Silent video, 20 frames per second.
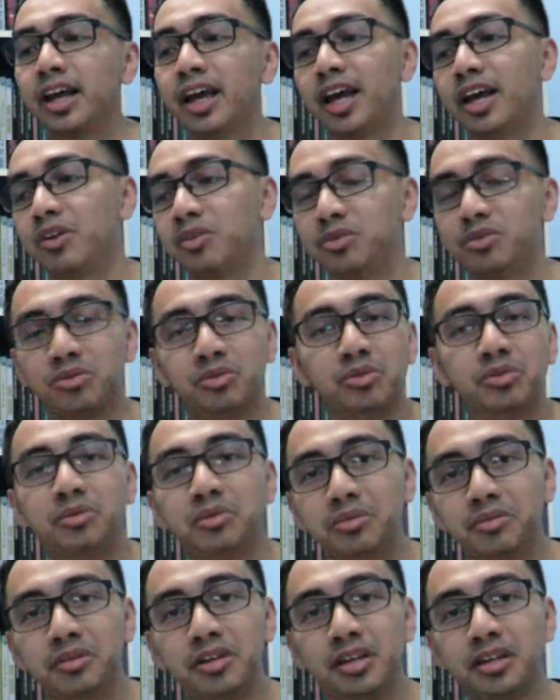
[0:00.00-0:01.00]
and
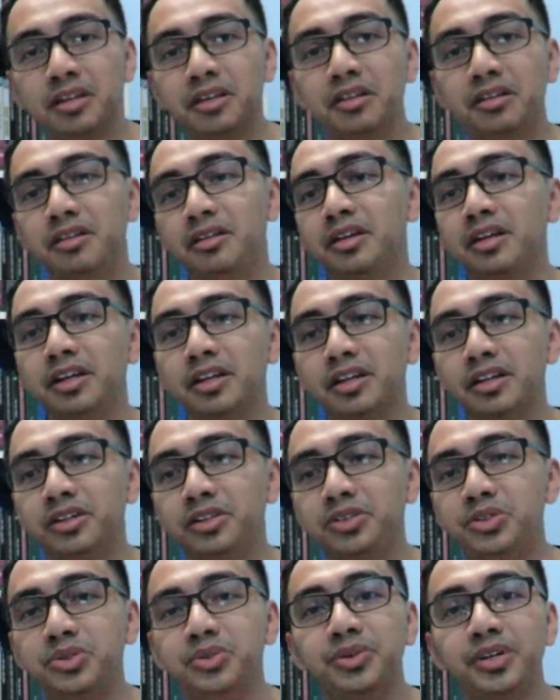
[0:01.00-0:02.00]
also in the
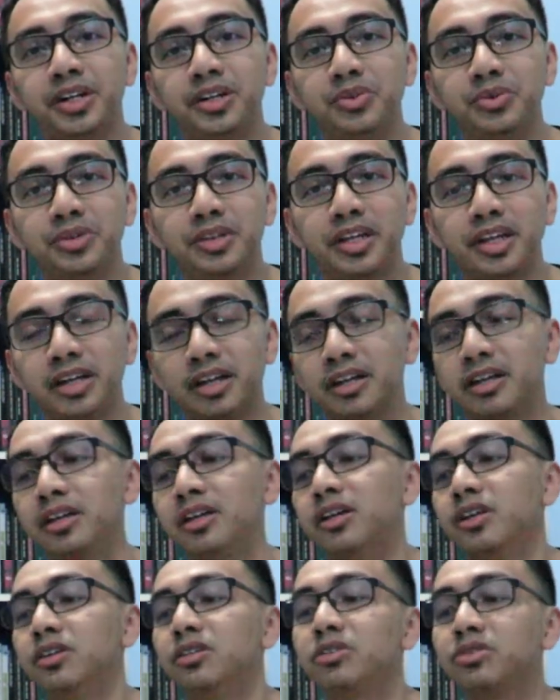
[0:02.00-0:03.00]
jury duty.
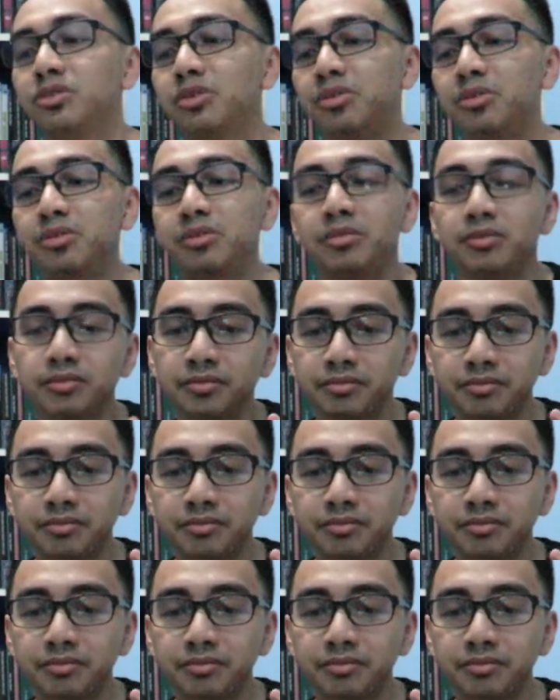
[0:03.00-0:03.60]
So